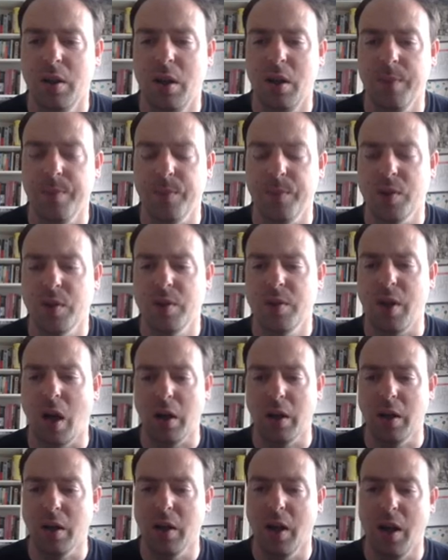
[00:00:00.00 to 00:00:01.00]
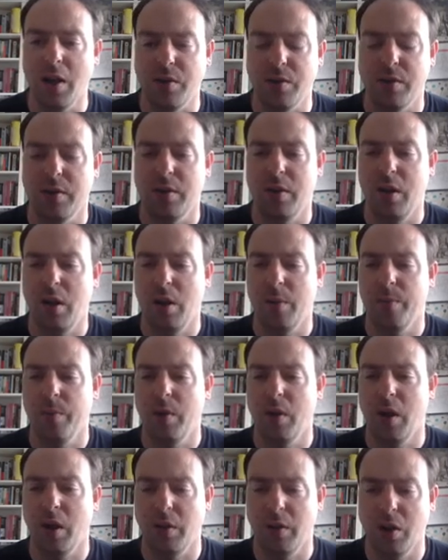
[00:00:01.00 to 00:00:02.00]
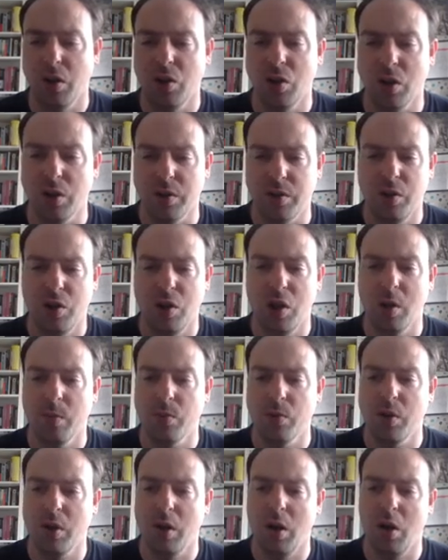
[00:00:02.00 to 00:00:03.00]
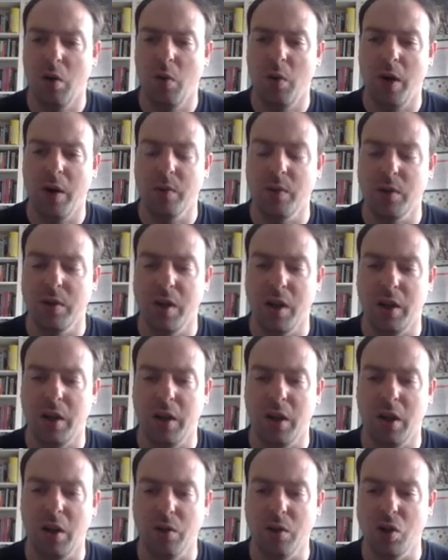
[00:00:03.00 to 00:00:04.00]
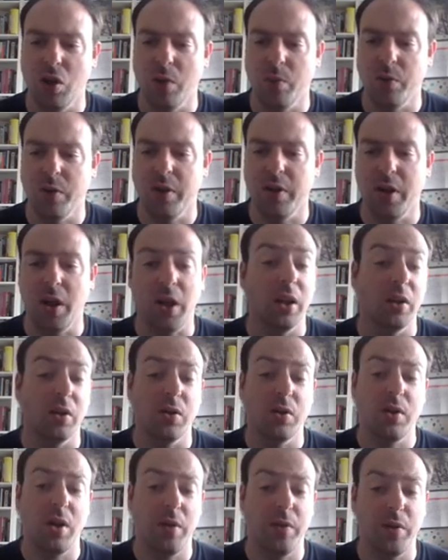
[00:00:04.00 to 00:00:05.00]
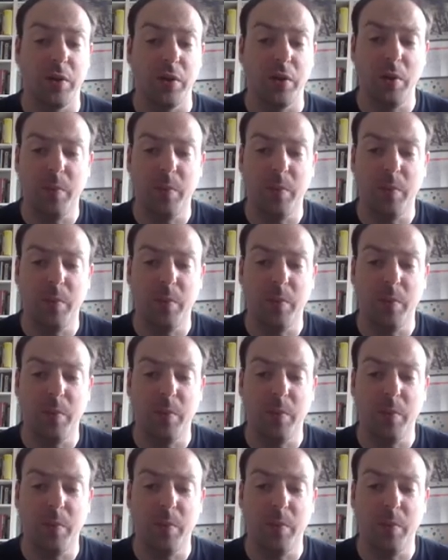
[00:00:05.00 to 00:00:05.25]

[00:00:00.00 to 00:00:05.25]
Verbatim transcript: um, slightly less uh, like they're just ships that go around attacking other ships and nicking the stuff on